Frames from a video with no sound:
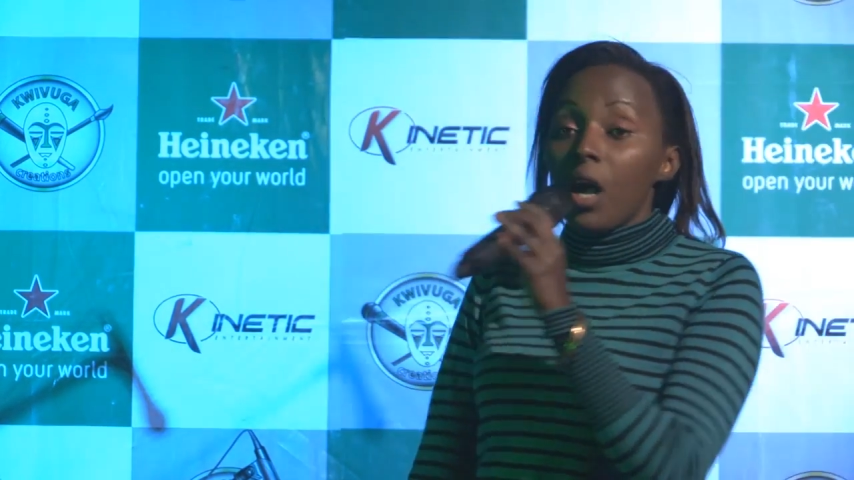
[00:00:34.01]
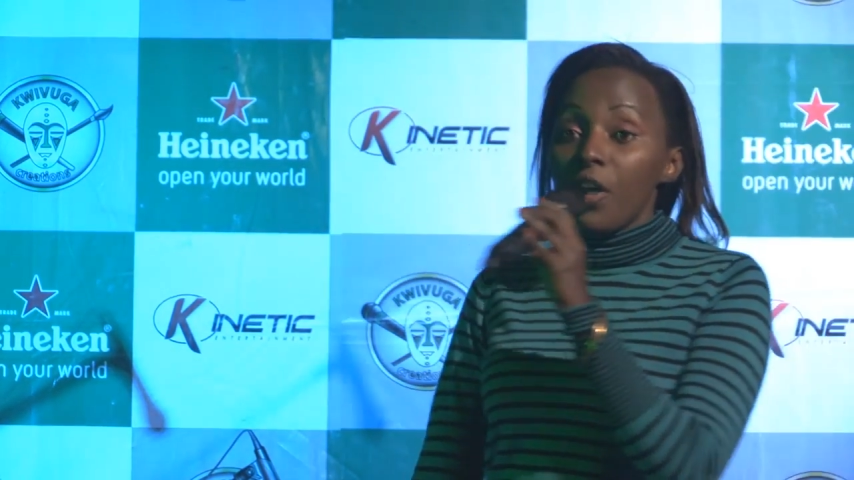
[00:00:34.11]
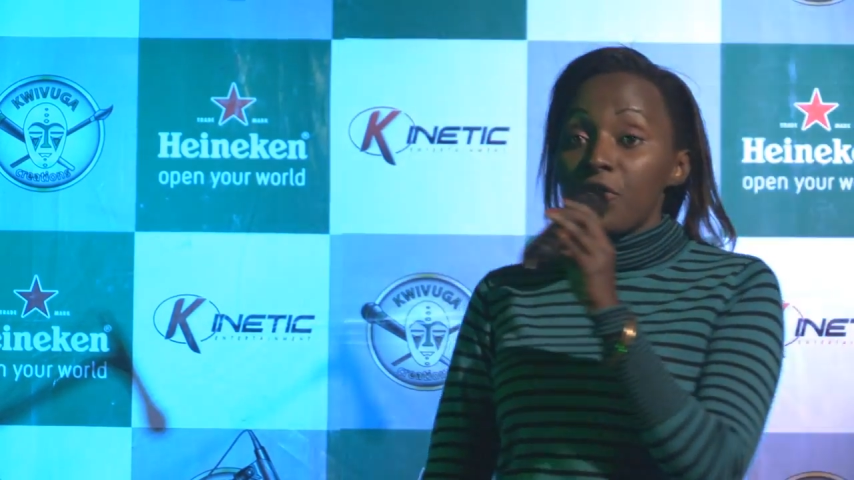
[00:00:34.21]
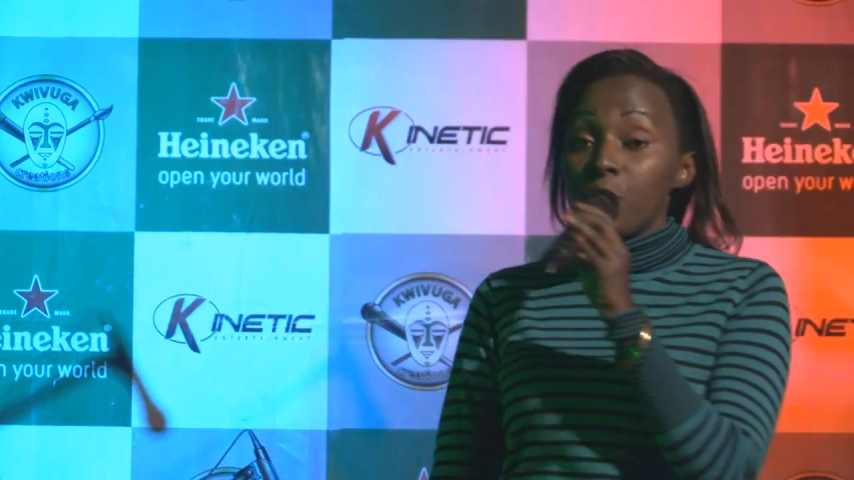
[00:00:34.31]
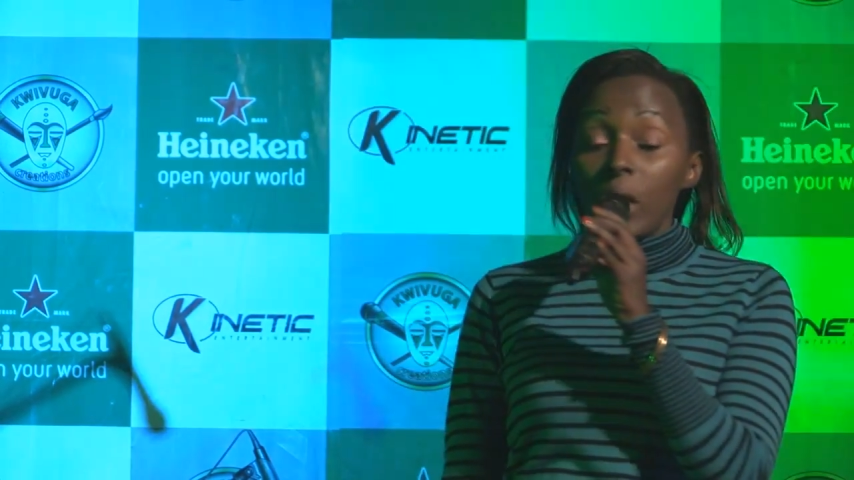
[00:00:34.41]

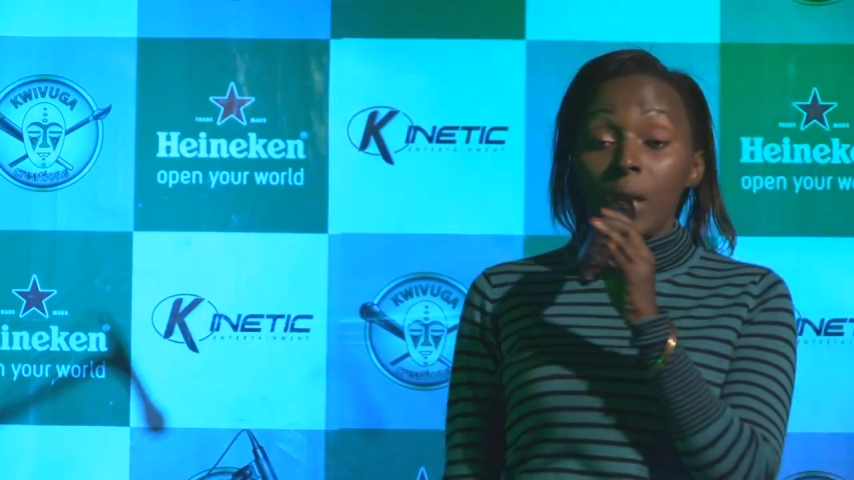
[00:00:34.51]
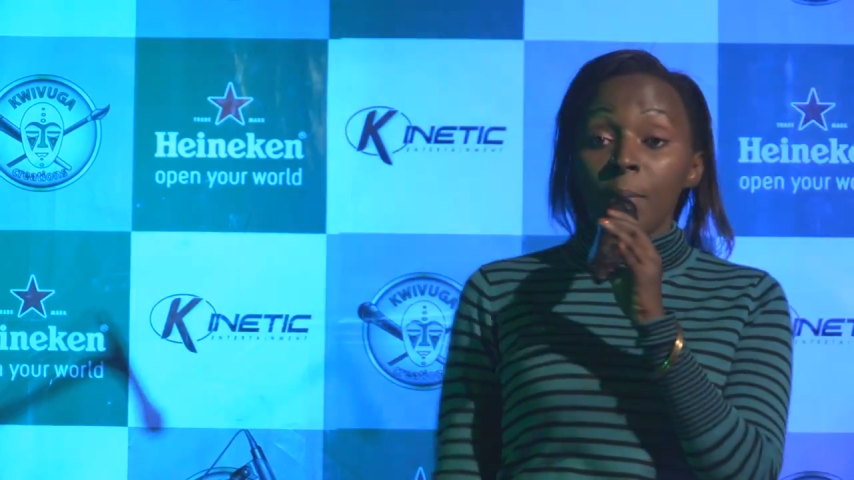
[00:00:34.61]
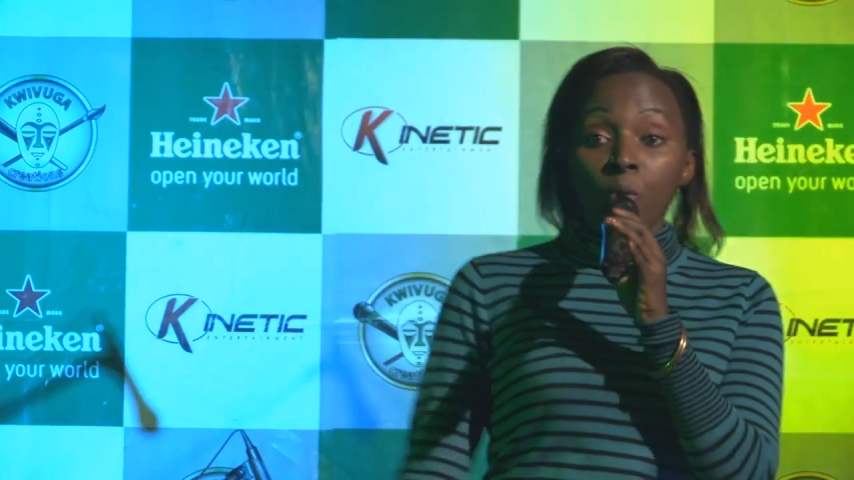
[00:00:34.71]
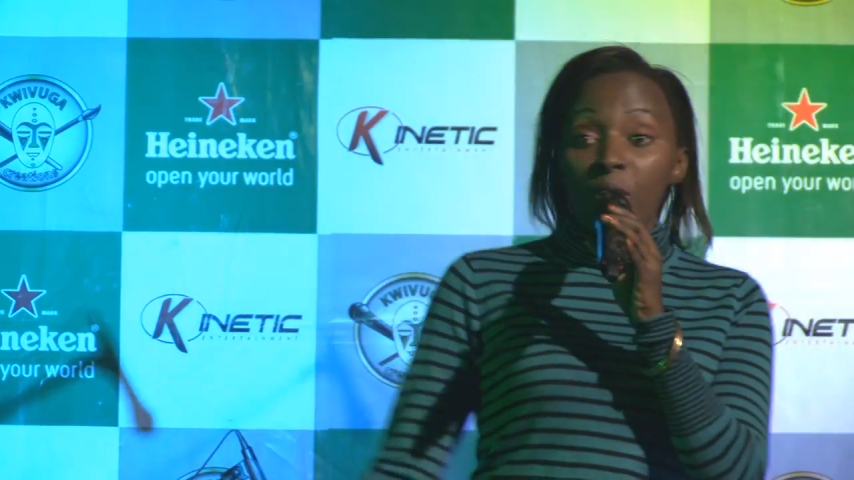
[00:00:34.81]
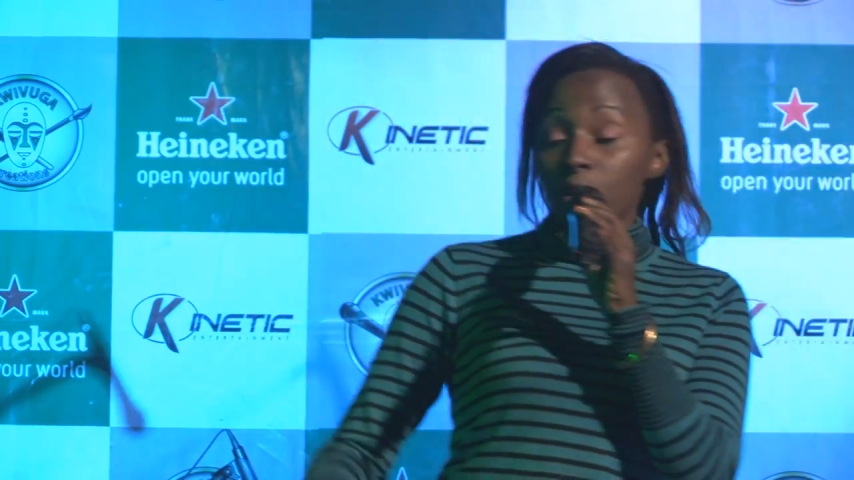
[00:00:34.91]
because to him
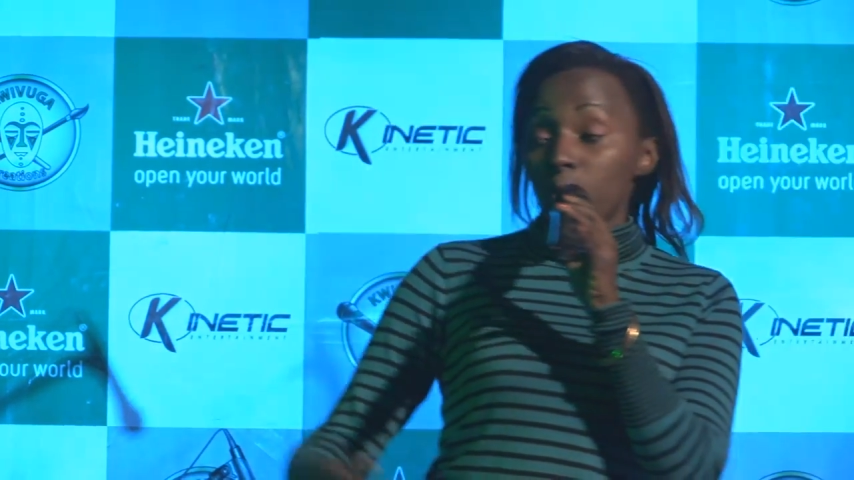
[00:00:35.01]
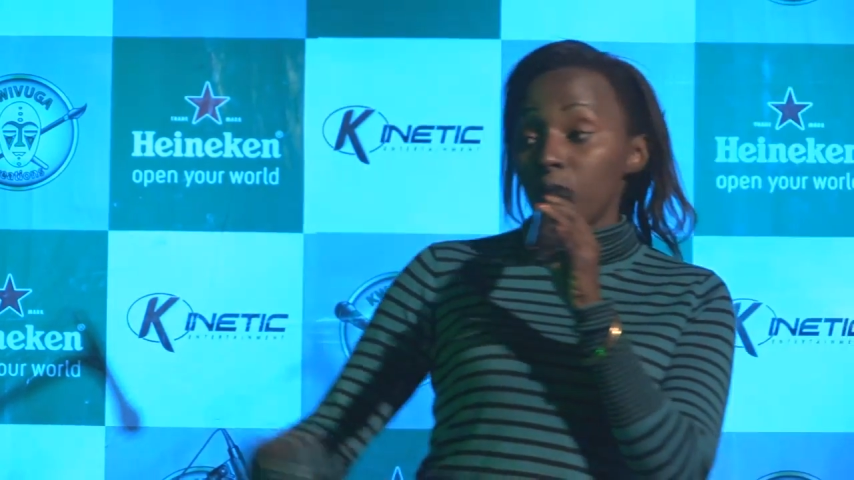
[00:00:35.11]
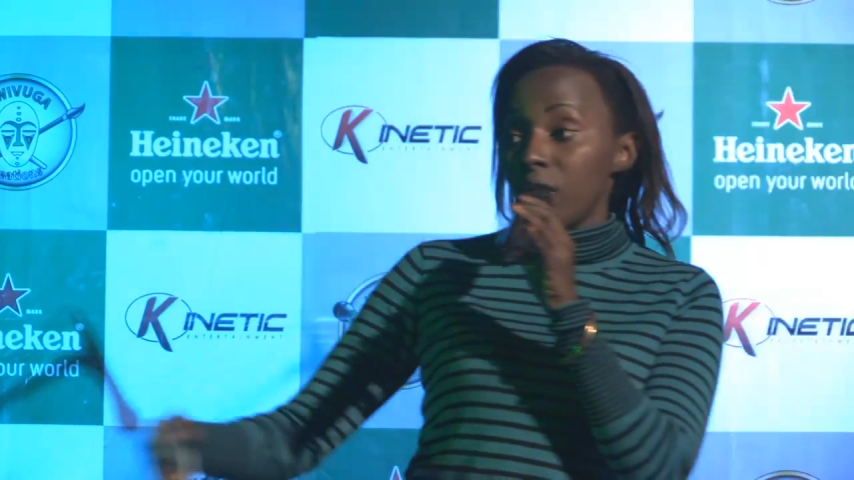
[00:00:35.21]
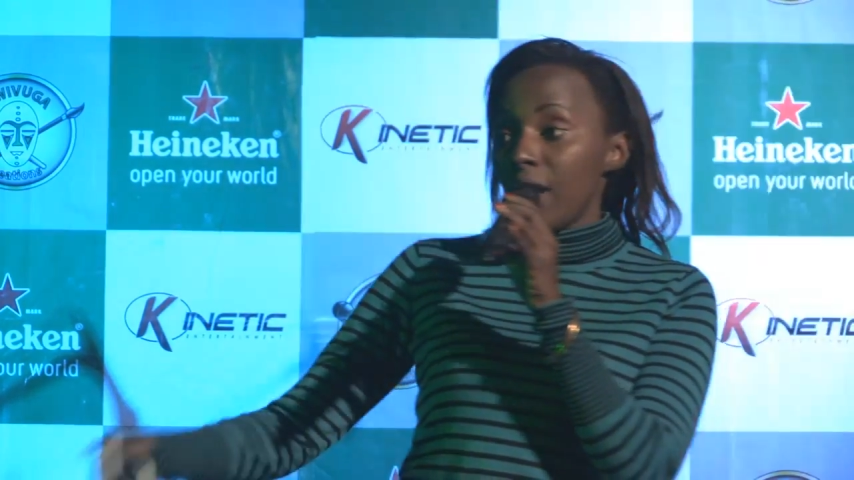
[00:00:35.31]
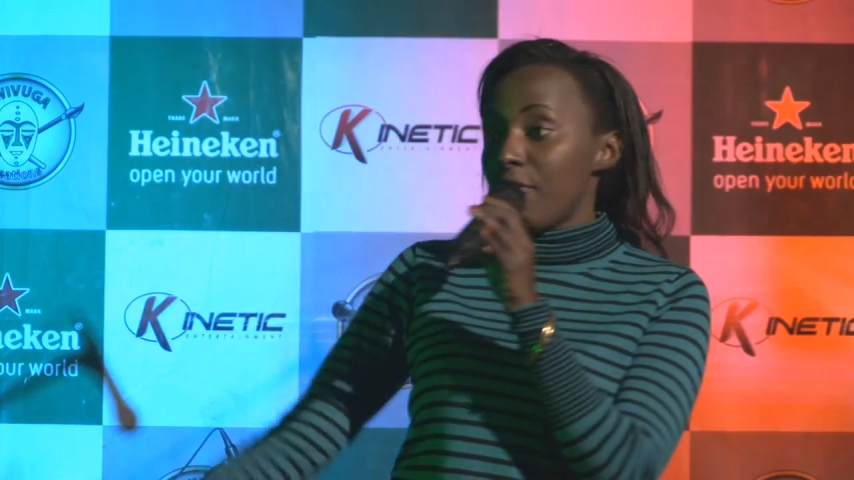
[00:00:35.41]
it wasn't
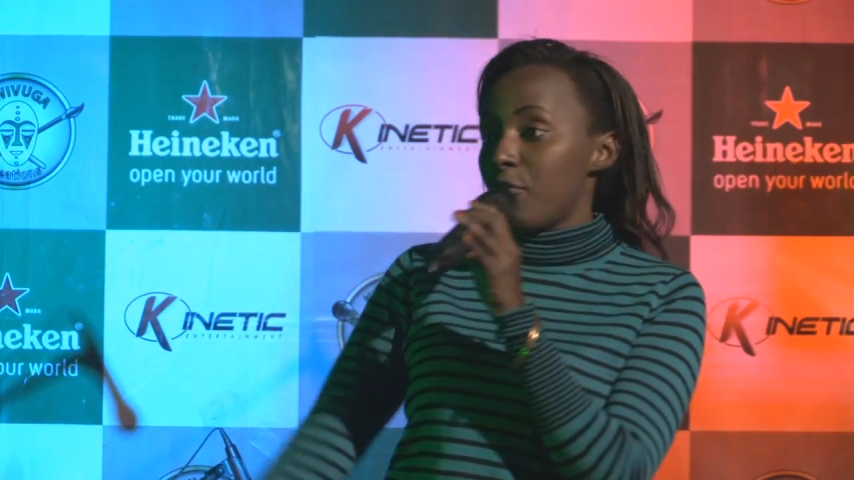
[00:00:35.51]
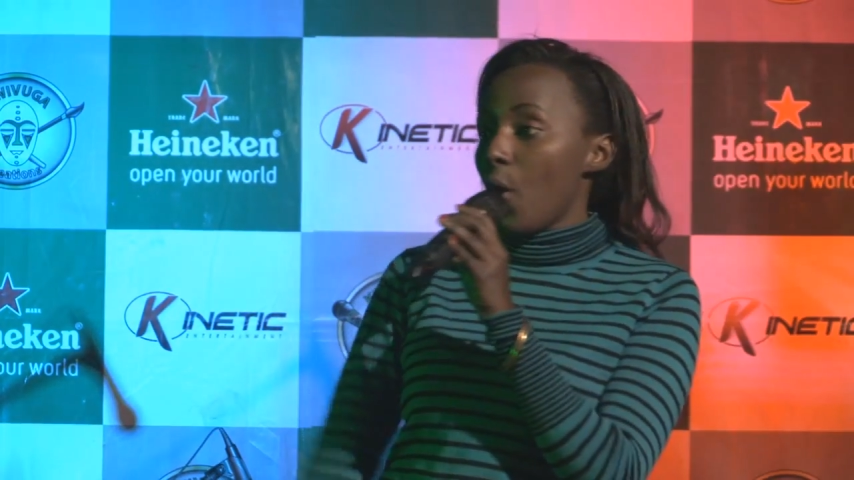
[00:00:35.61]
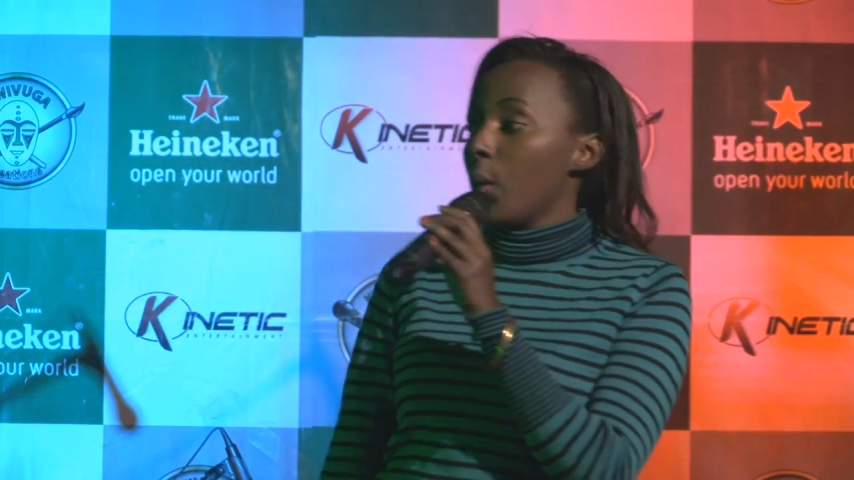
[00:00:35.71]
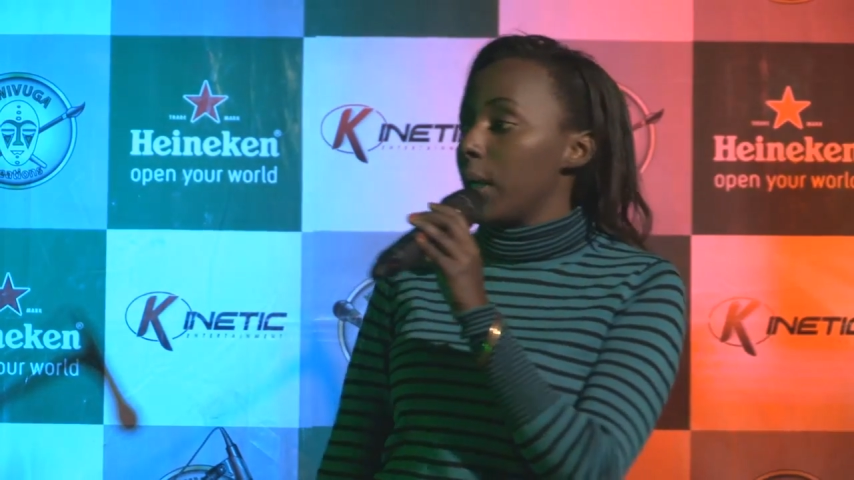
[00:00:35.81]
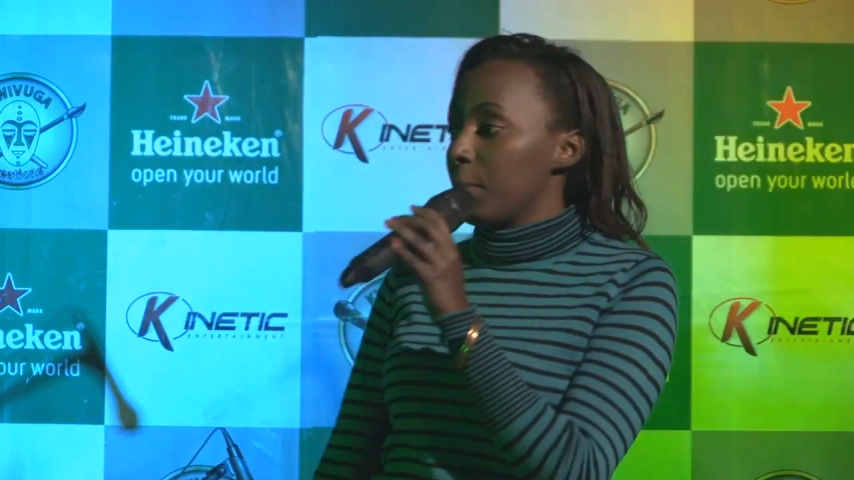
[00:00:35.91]
good enough
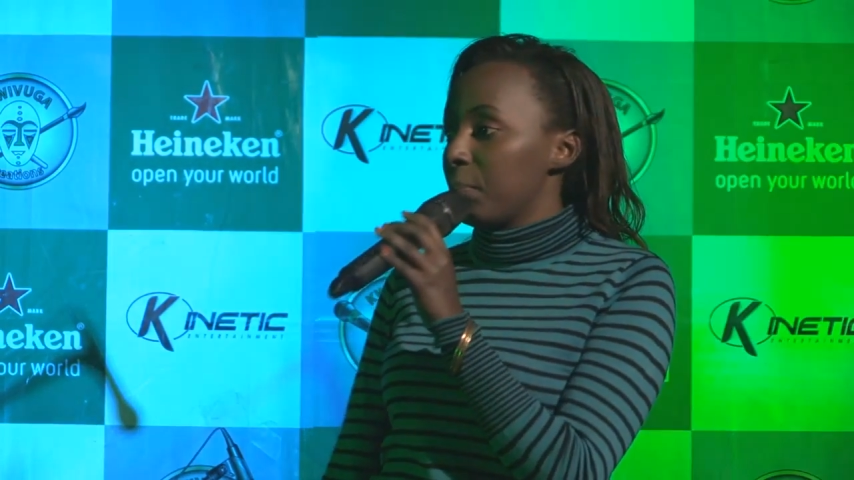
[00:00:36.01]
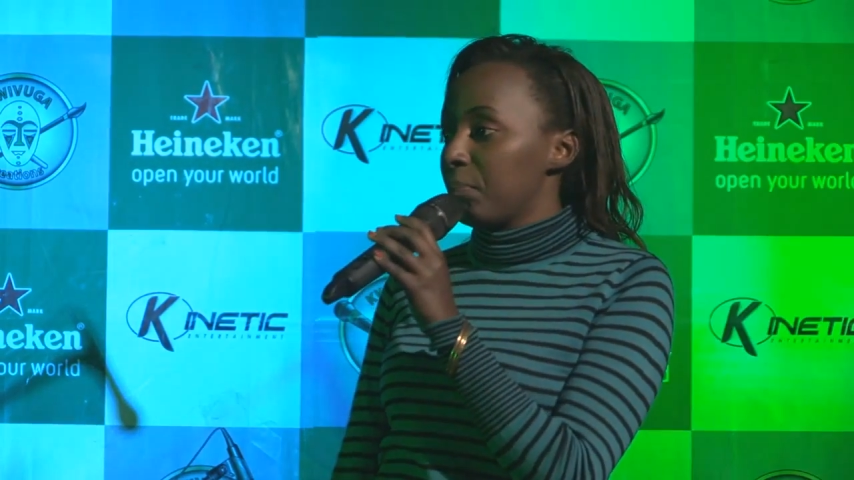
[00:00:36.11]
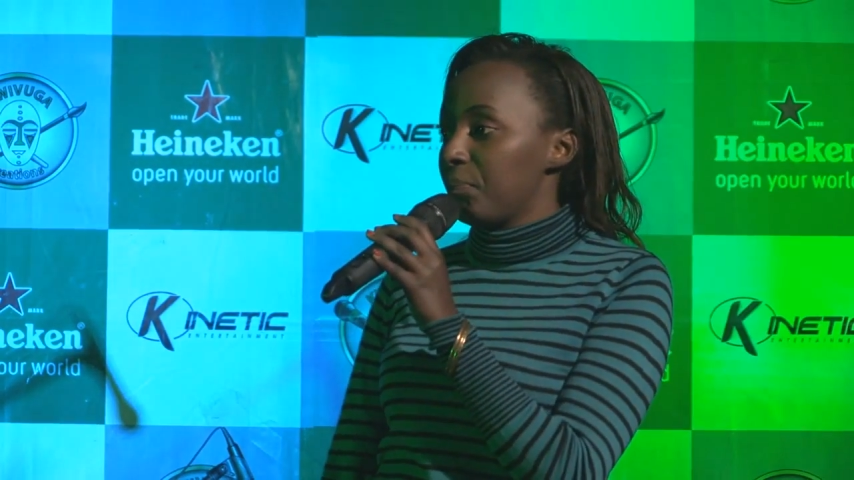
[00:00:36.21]
for him.